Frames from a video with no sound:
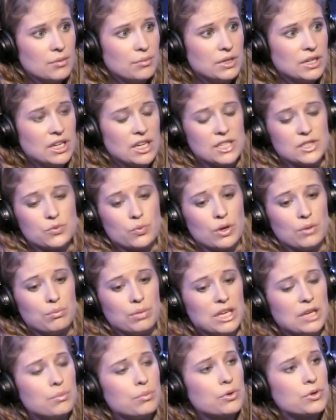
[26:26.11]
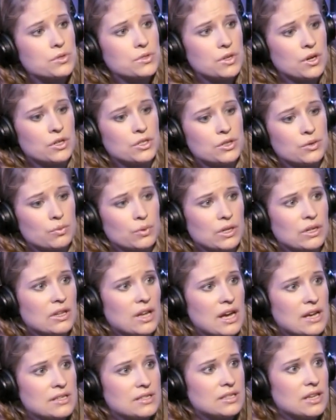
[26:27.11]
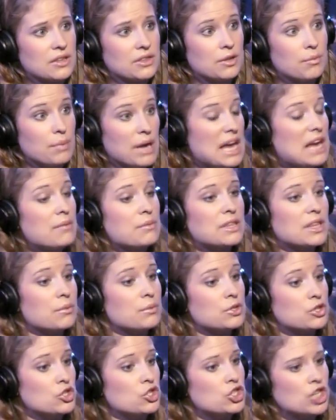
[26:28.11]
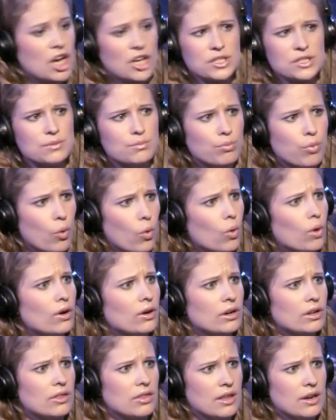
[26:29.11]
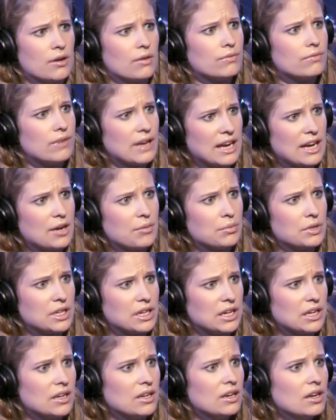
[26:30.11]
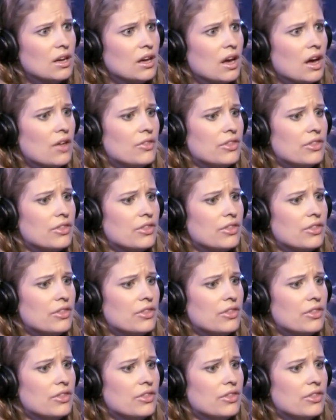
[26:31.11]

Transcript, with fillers: because when people start to realize that the baby that was just born in their family, yeah.